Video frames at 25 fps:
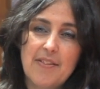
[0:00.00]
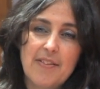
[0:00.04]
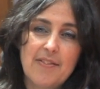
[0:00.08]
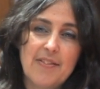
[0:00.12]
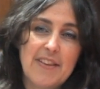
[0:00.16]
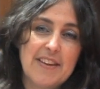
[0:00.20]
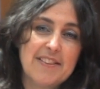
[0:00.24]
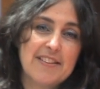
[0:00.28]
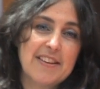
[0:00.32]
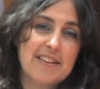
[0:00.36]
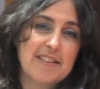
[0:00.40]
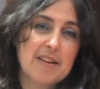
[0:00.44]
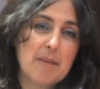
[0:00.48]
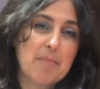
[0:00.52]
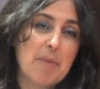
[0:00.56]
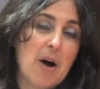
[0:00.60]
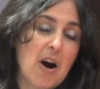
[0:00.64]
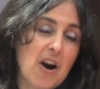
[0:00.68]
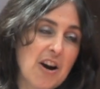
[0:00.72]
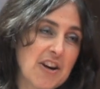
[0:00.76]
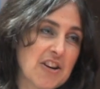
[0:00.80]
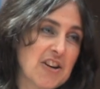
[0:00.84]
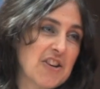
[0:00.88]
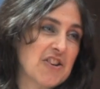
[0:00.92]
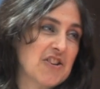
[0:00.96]
This is a
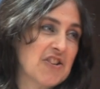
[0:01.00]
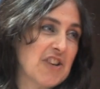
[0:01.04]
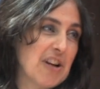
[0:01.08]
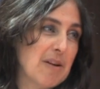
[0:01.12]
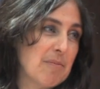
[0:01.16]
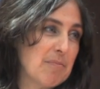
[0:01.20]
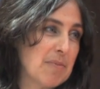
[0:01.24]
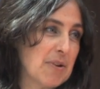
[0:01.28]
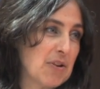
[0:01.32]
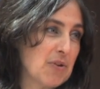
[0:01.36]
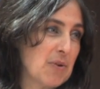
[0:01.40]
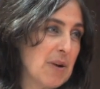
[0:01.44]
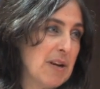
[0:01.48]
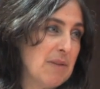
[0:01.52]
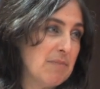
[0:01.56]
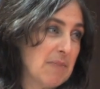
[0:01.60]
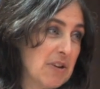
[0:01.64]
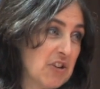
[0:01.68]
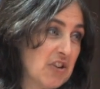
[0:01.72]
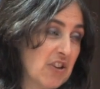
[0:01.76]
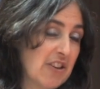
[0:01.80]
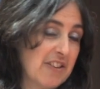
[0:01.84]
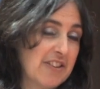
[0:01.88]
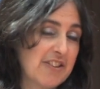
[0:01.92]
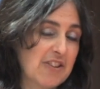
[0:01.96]
partnership between
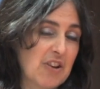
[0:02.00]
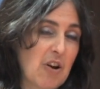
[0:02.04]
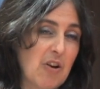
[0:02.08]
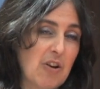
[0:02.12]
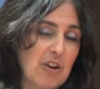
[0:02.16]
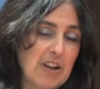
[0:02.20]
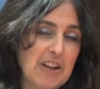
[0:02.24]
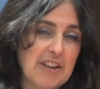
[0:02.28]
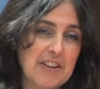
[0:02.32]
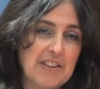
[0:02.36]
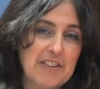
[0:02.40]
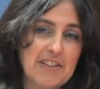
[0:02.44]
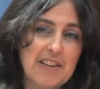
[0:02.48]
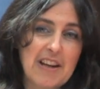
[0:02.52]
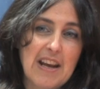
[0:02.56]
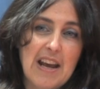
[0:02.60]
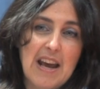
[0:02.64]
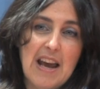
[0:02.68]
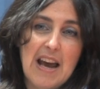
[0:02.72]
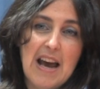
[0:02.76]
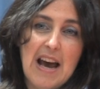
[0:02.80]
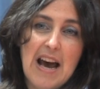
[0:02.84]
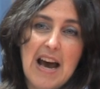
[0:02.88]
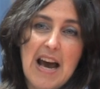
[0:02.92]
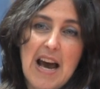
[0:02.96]
Mission Scotland
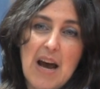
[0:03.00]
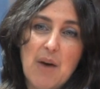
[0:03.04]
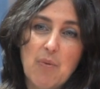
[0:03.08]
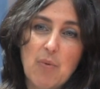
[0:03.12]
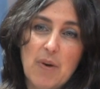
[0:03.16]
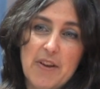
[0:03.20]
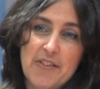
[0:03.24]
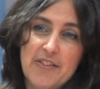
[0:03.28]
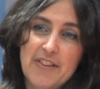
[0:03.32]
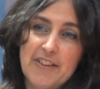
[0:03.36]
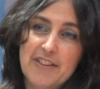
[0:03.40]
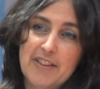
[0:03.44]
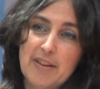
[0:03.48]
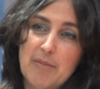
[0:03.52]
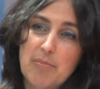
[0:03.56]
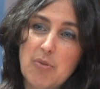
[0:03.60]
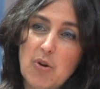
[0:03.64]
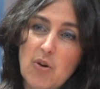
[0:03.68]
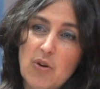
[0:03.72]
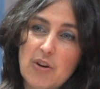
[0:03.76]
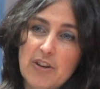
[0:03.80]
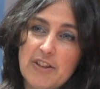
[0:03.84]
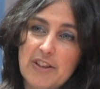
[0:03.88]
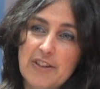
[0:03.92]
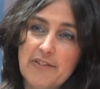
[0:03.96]
with the
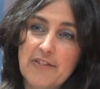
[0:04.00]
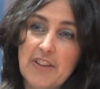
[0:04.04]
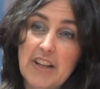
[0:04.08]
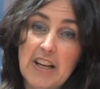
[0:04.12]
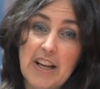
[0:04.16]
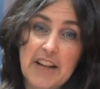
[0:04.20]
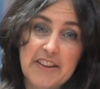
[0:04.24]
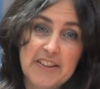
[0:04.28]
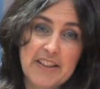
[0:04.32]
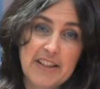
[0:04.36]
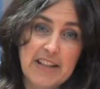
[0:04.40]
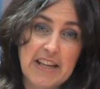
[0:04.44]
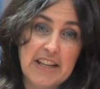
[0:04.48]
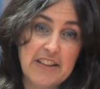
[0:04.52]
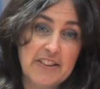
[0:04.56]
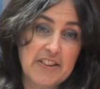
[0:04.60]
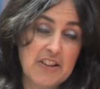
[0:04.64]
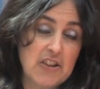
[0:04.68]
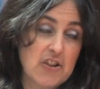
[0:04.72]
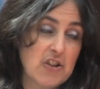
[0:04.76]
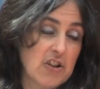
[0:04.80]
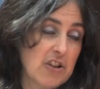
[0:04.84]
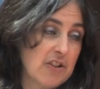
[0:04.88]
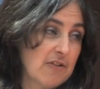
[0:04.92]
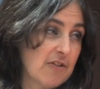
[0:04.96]
support of the London
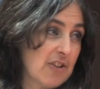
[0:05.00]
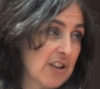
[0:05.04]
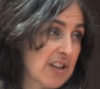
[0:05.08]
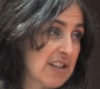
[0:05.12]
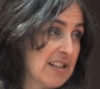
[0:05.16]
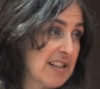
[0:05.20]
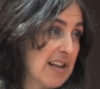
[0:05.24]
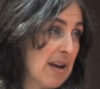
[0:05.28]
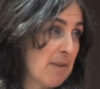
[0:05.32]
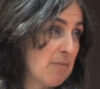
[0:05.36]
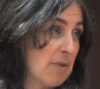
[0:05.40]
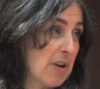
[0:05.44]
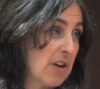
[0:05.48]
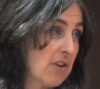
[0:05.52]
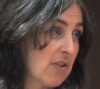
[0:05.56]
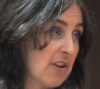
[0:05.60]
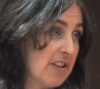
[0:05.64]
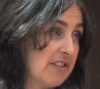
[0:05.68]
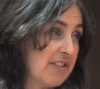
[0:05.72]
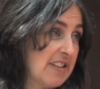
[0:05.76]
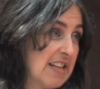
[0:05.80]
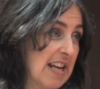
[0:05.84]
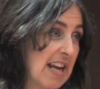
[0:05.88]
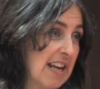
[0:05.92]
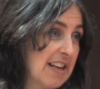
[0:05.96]
Institute for Contemporary
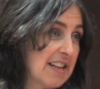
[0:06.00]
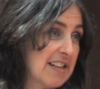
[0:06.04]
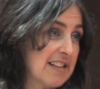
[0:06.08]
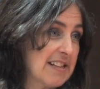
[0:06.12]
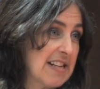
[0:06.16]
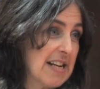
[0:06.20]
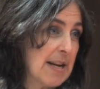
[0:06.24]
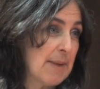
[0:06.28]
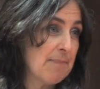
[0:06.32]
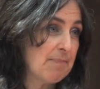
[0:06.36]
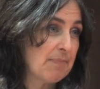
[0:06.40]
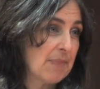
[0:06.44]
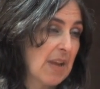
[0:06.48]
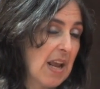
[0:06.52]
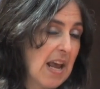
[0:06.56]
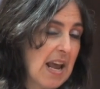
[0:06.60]
Christianity.